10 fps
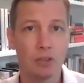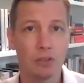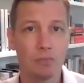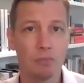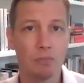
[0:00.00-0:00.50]

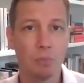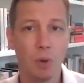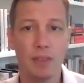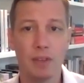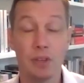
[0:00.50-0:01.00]
us
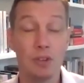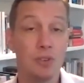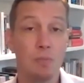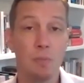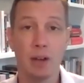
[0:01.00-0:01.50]
why this
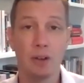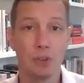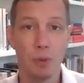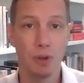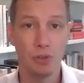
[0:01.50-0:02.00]
issue
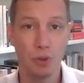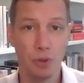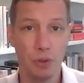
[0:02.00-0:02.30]
matters so much to